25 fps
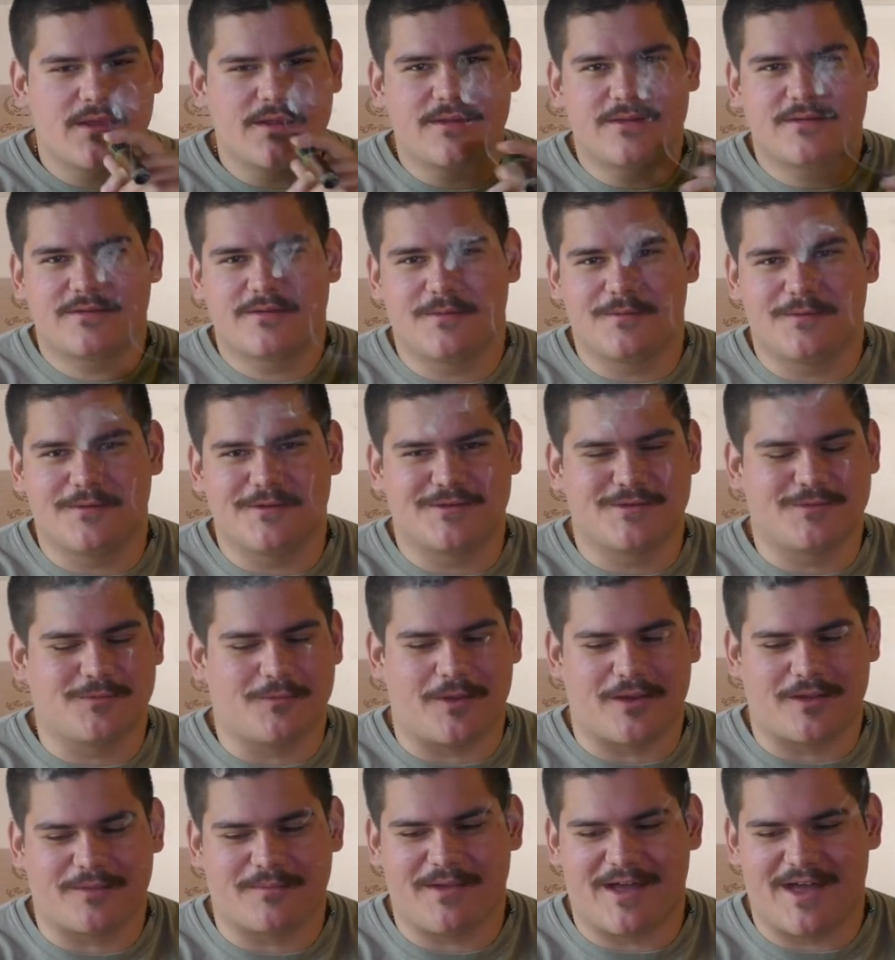Someone just
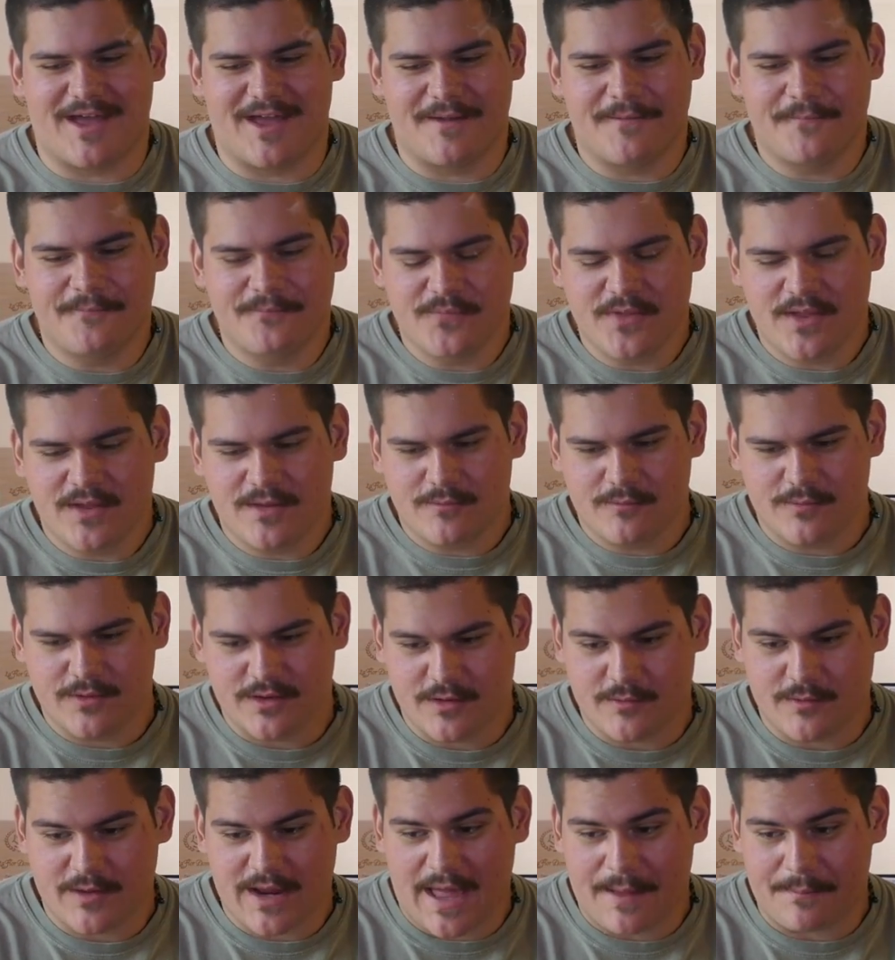walked by. We
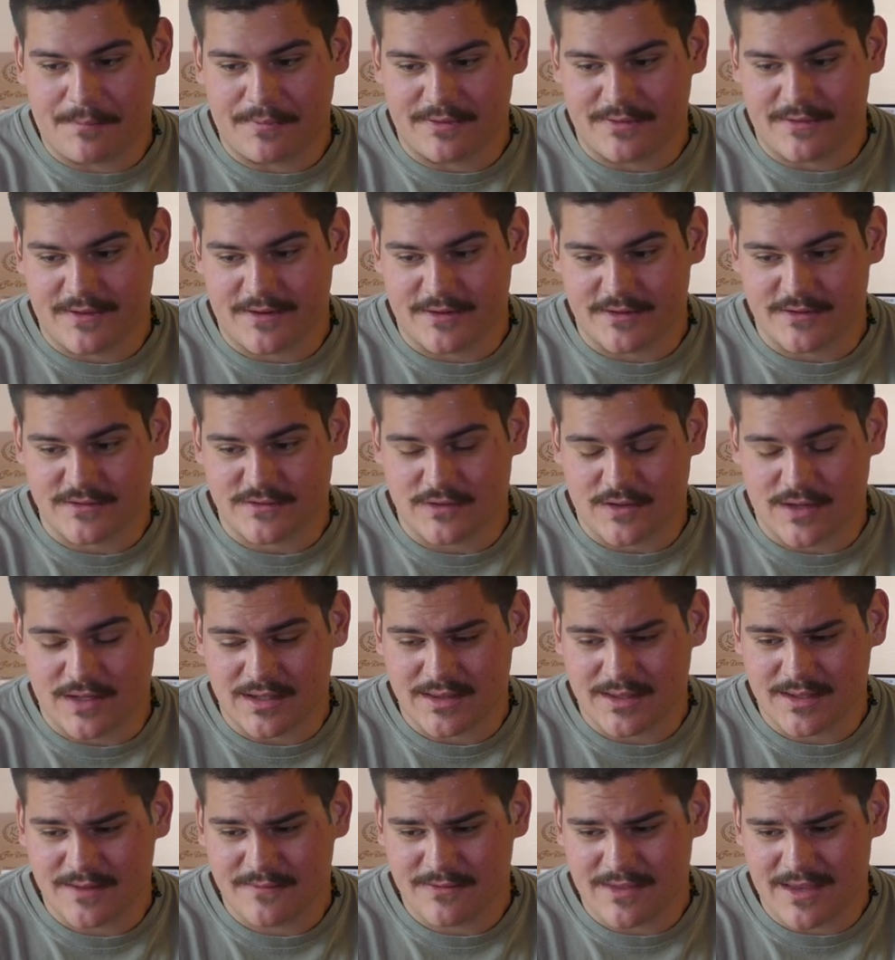know what happened there. So I
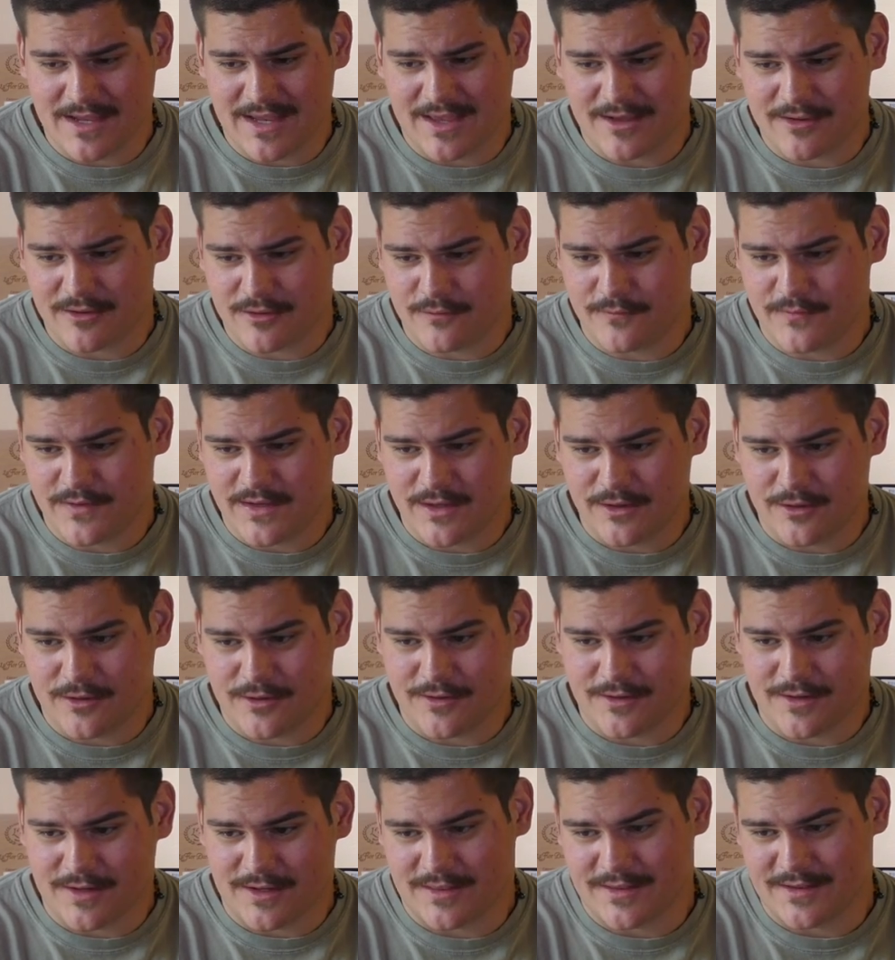think if they let go of
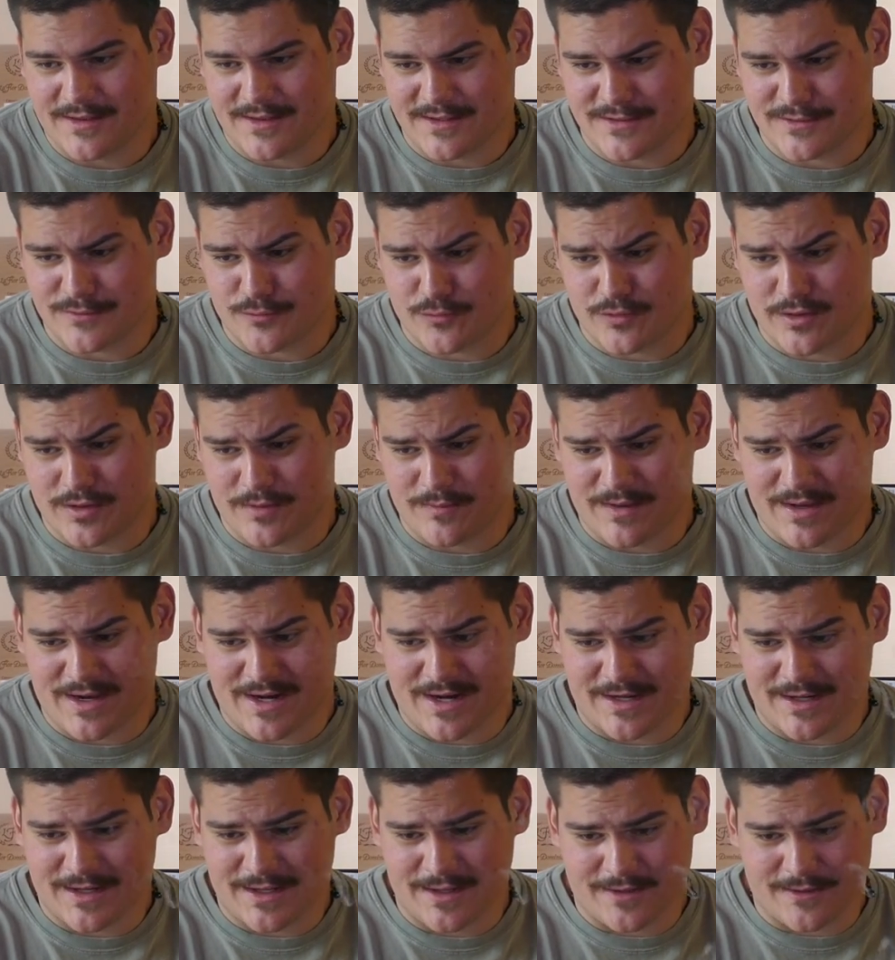Elon, I think that's a really bad
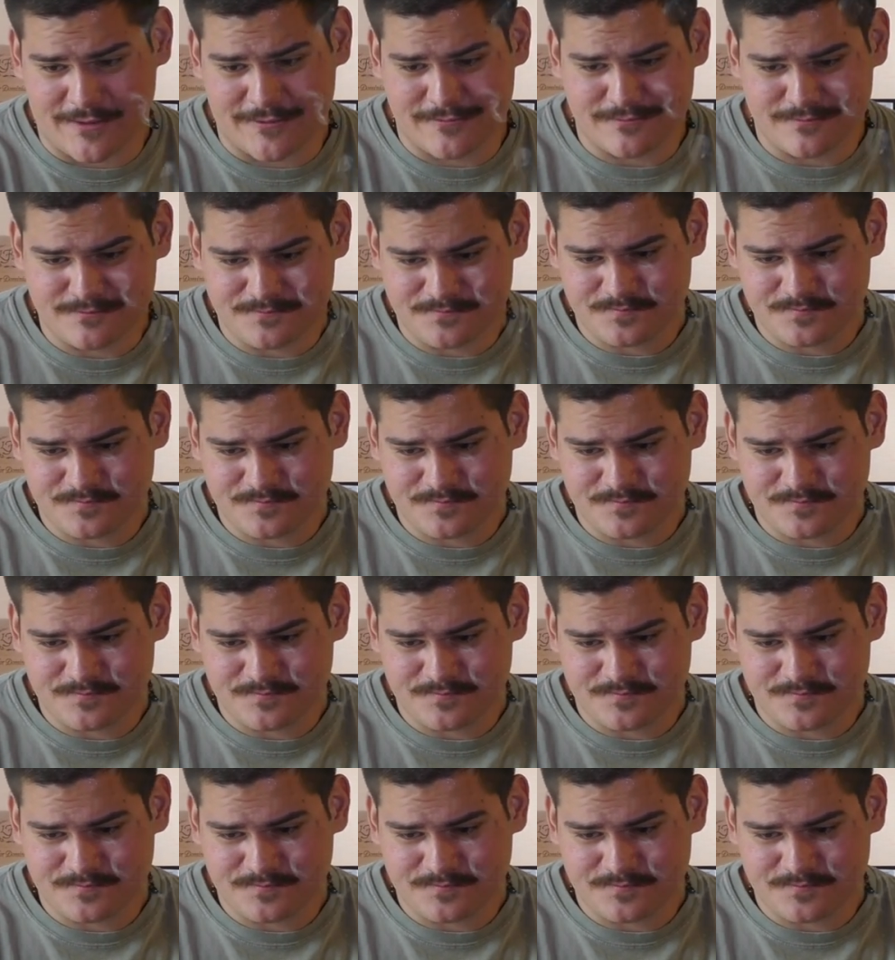idea.